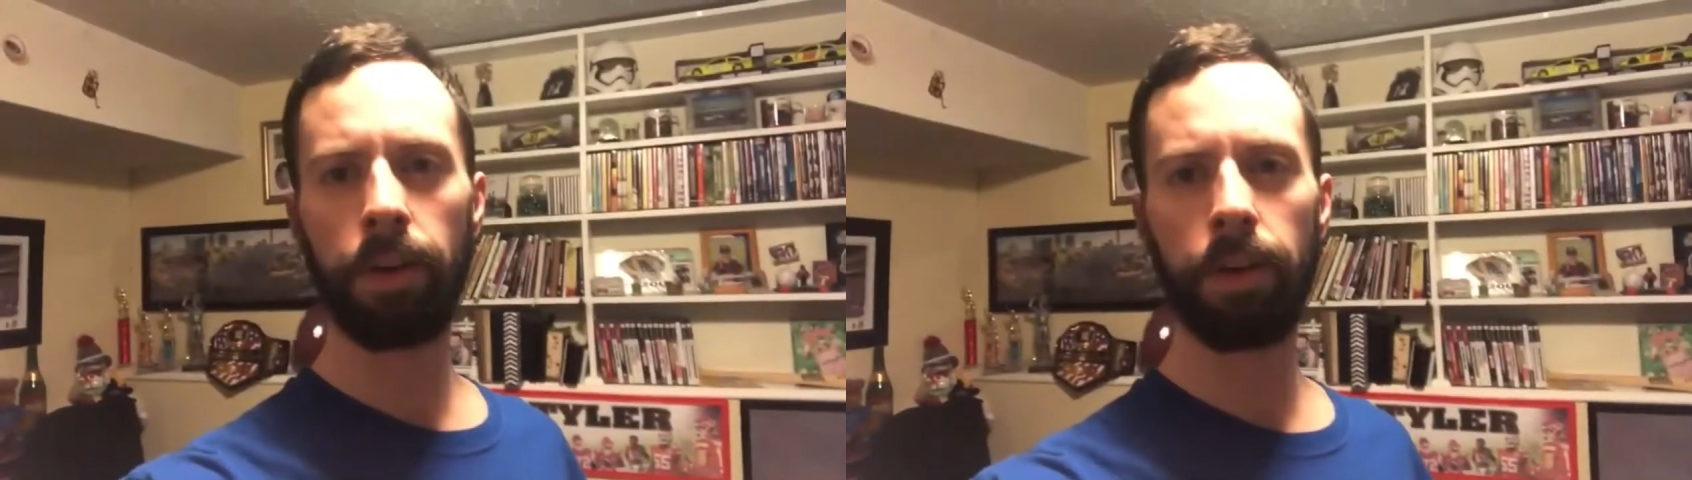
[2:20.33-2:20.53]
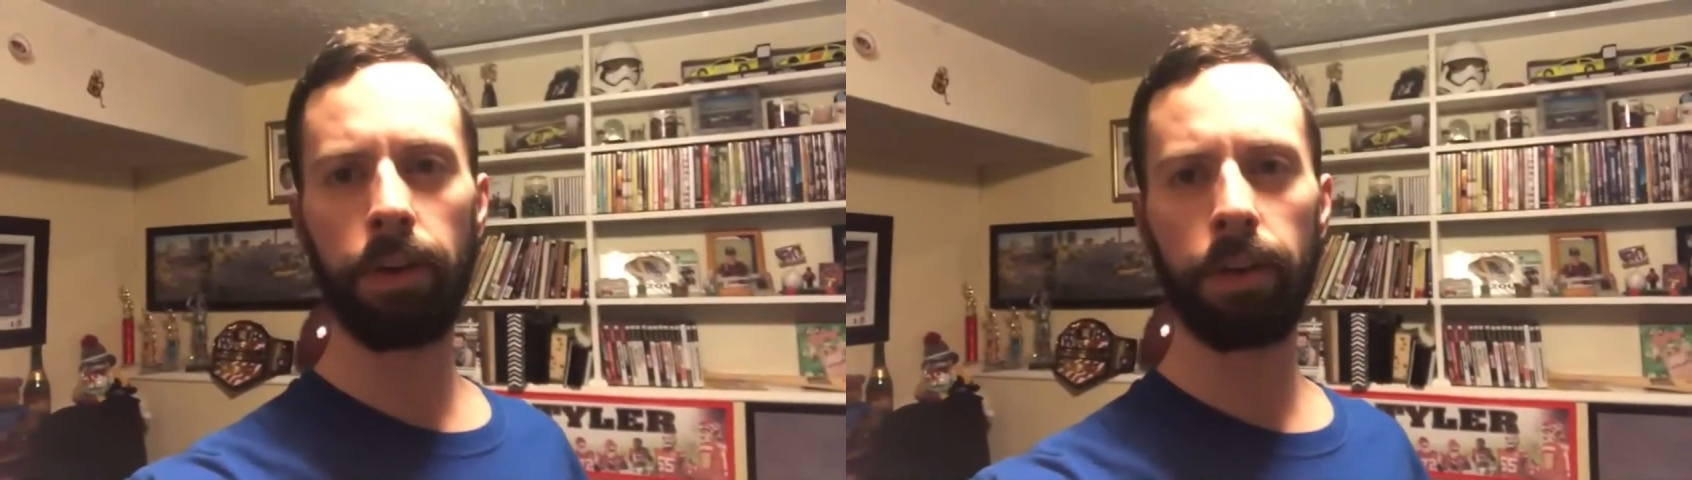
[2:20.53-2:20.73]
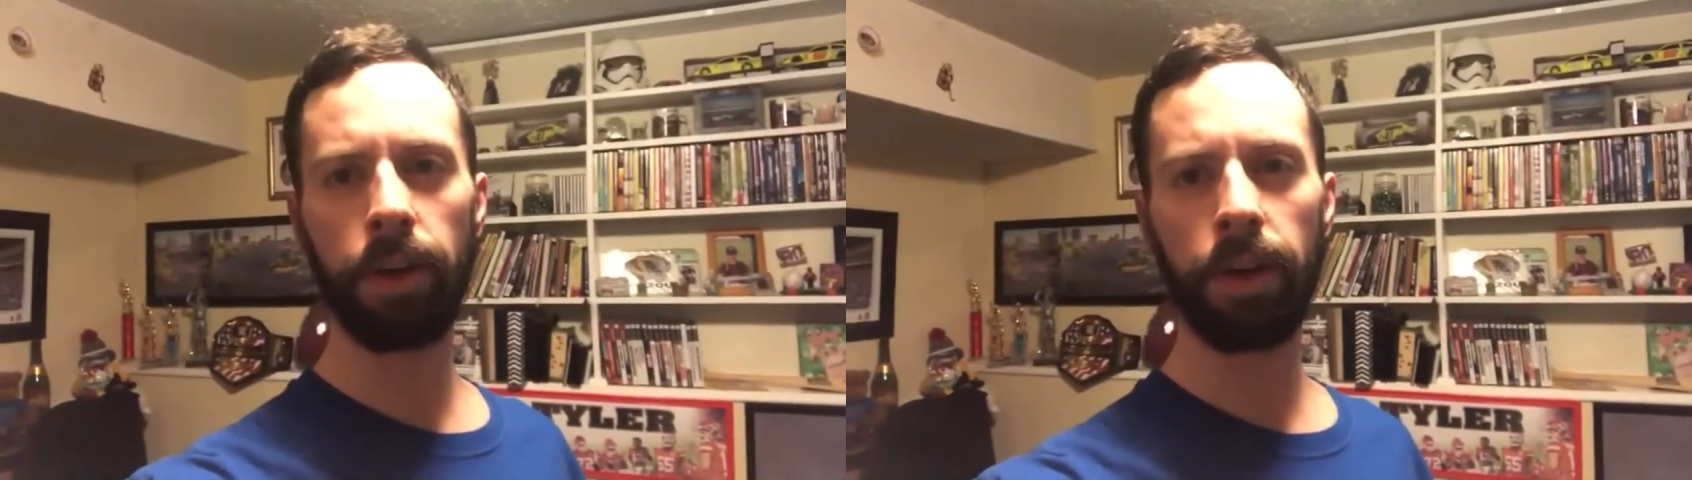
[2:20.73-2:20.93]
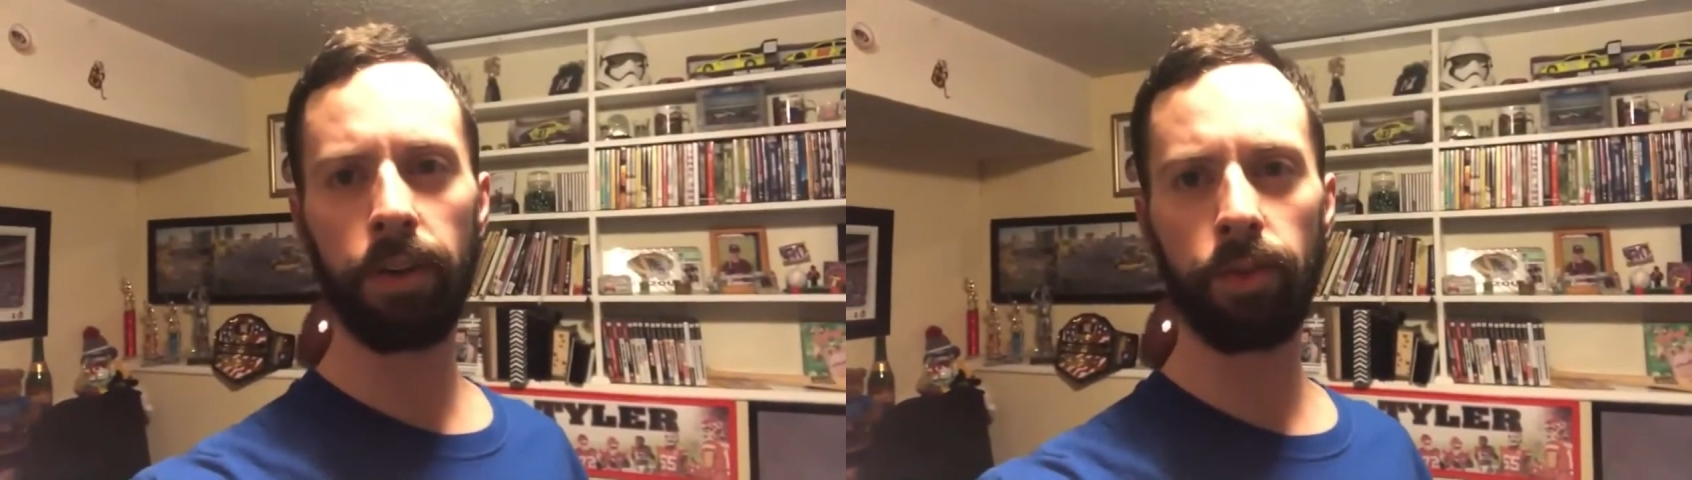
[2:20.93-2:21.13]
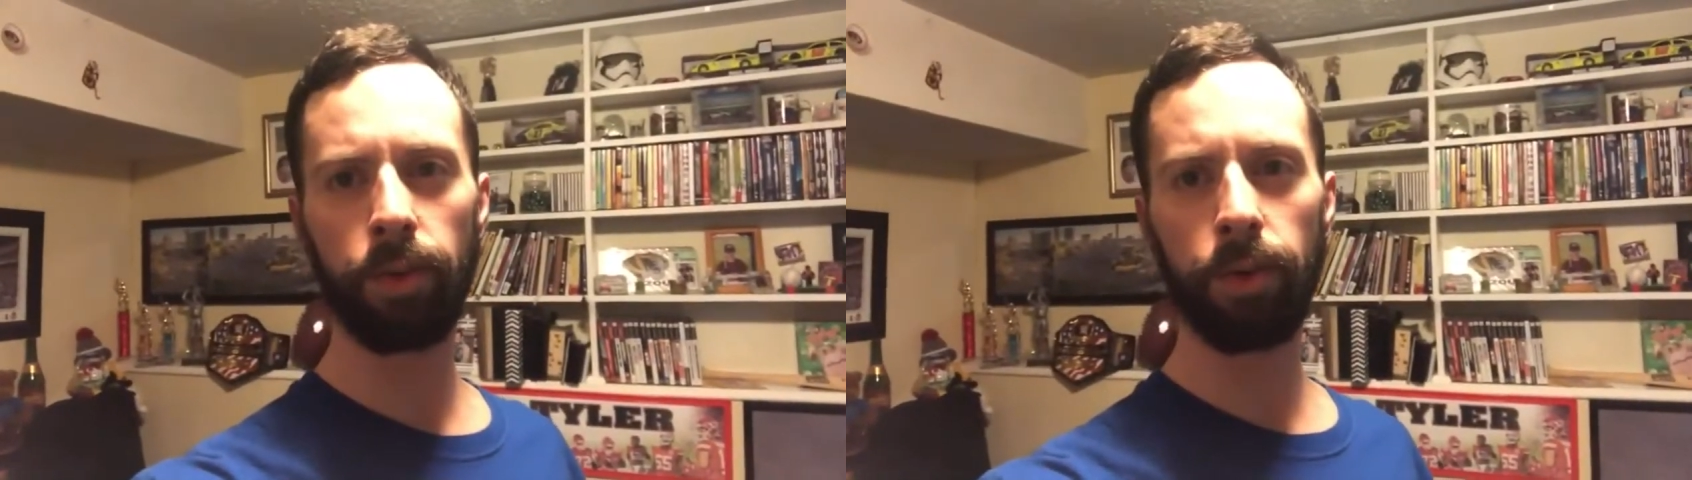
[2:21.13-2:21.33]

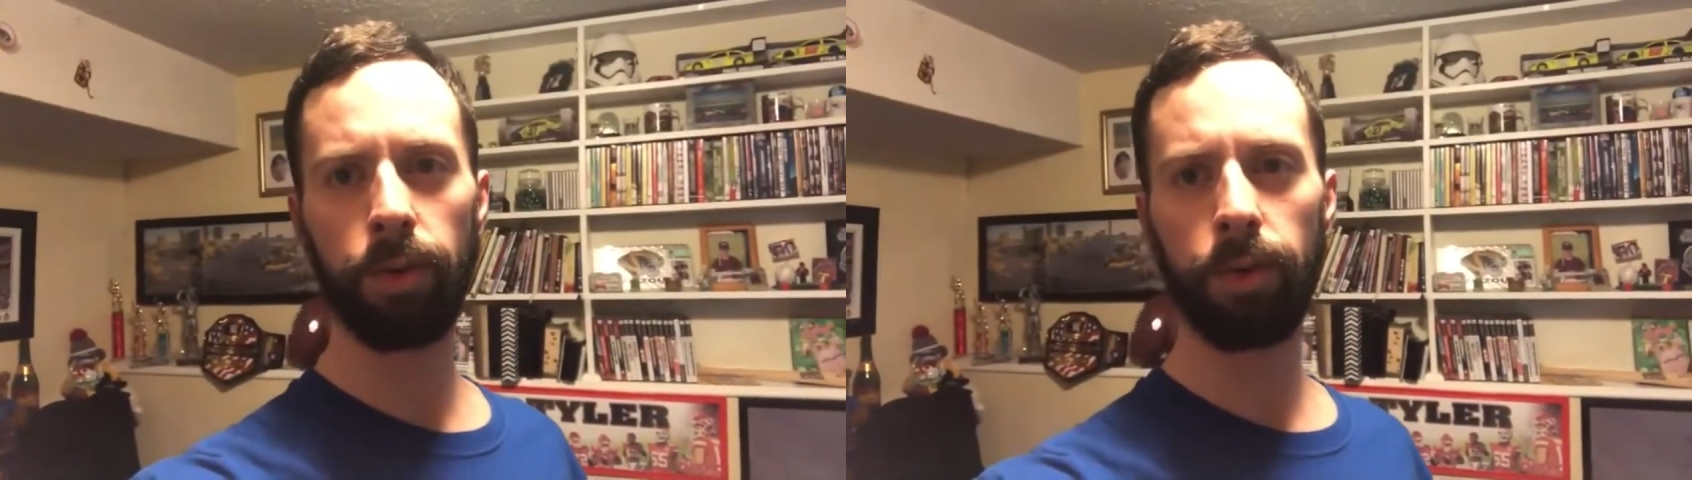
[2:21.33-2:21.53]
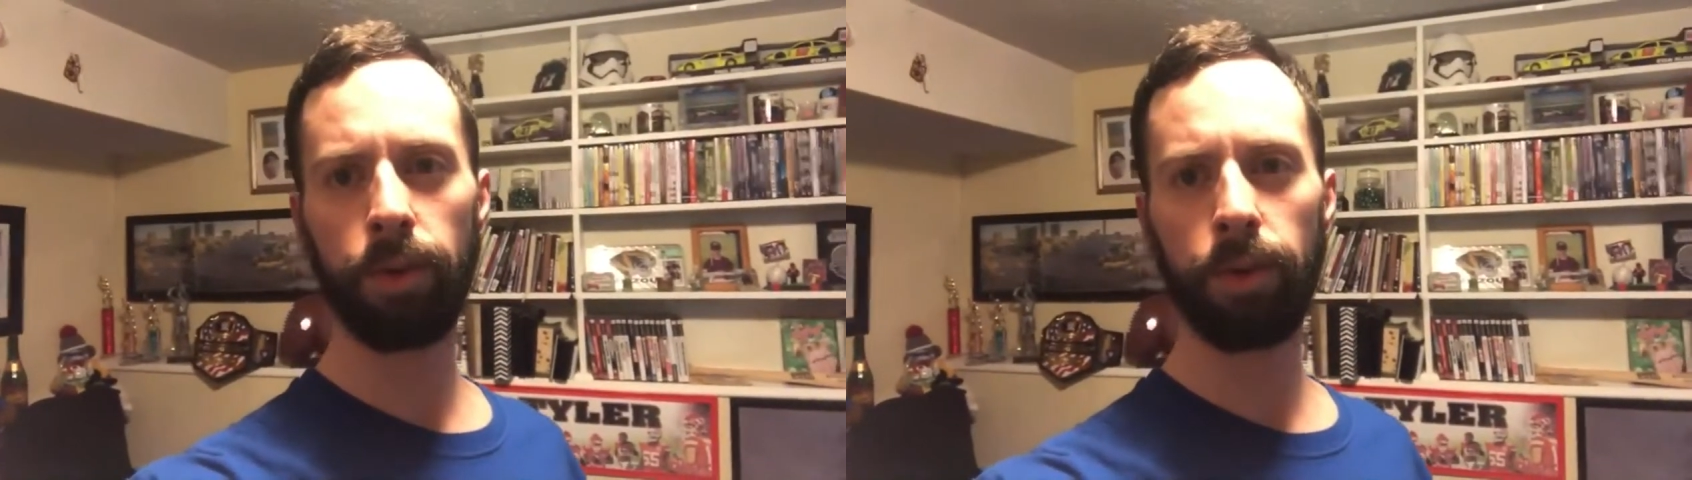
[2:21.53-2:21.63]
Alright, so a